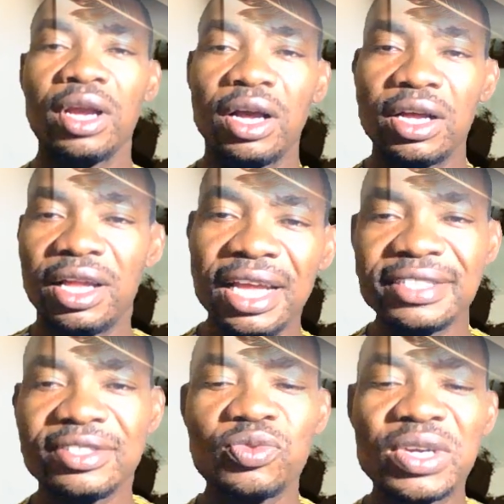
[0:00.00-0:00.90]
Let's
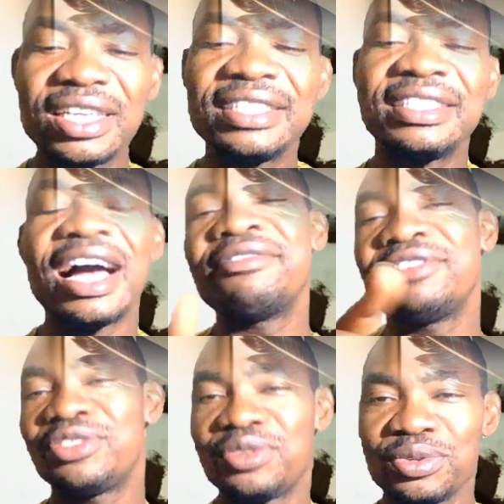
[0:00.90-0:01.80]
quickly dive into
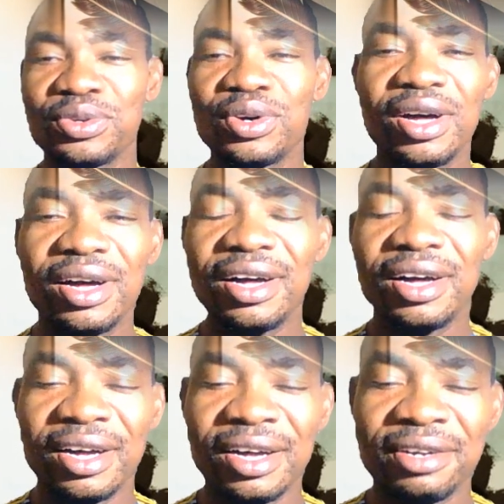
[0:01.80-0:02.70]

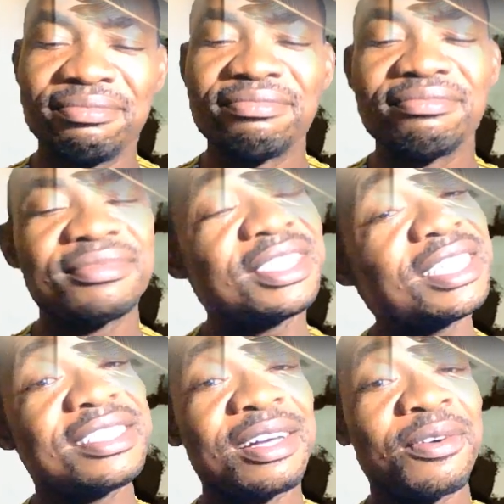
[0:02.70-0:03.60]
these
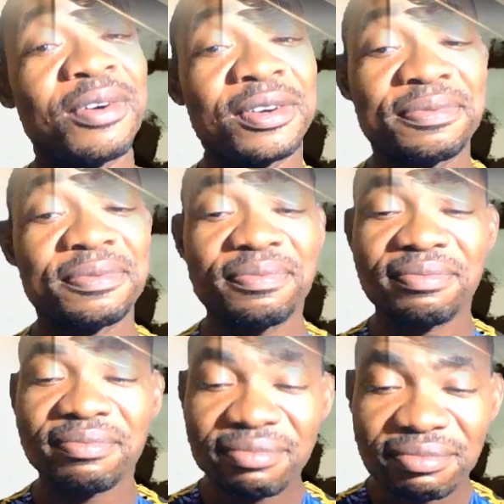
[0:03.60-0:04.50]

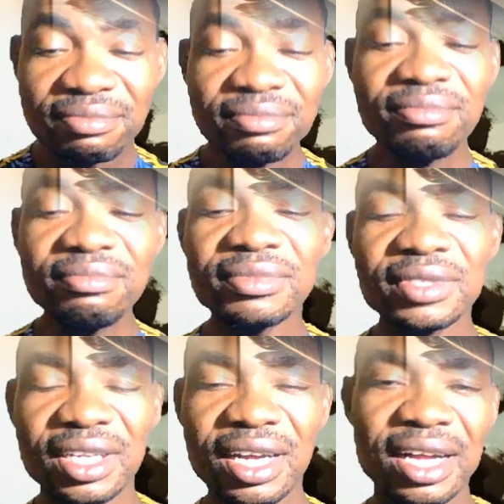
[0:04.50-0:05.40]

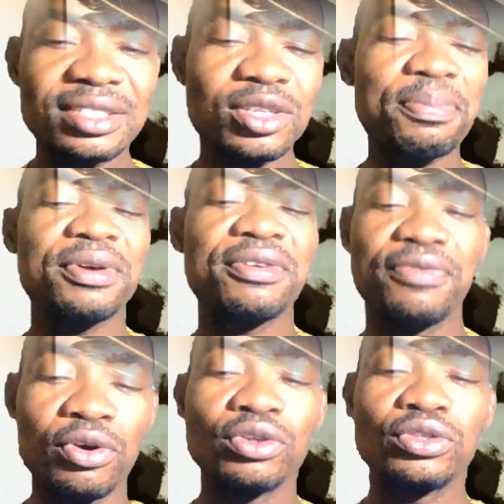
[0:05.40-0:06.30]
our topic for
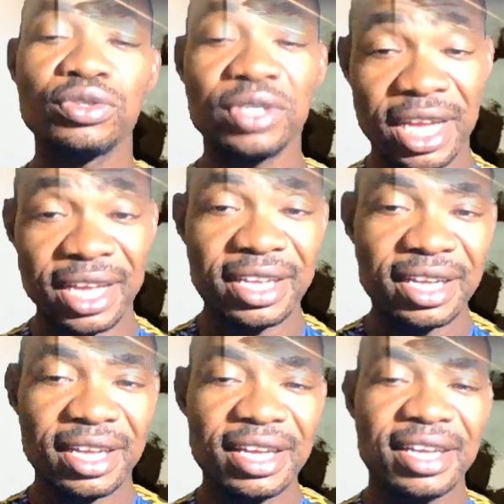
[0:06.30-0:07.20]
today.
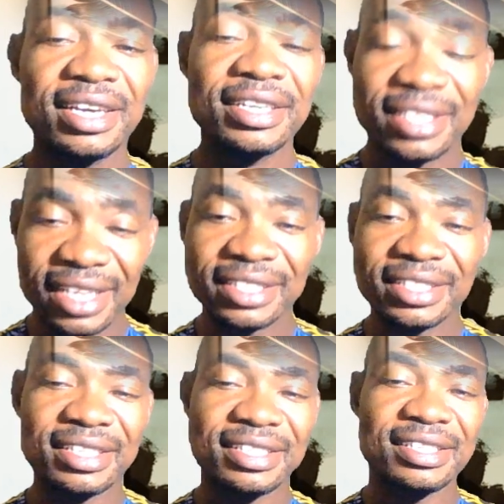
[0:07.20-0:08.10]
Sentences.
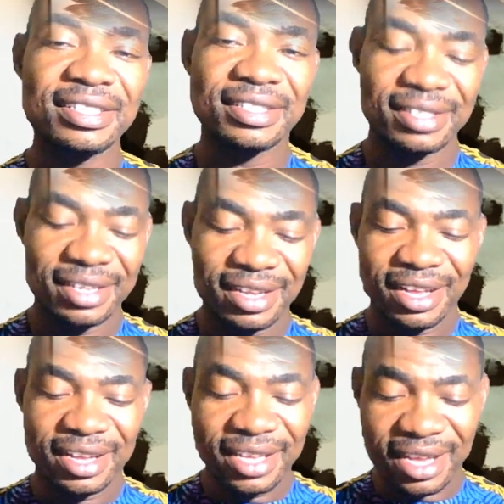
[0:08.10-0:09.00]

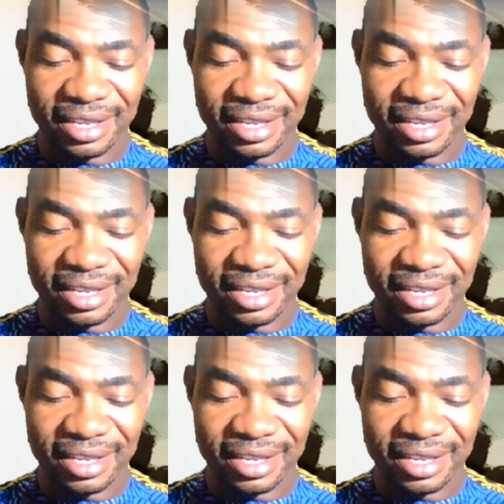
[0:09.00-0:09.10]
Yes.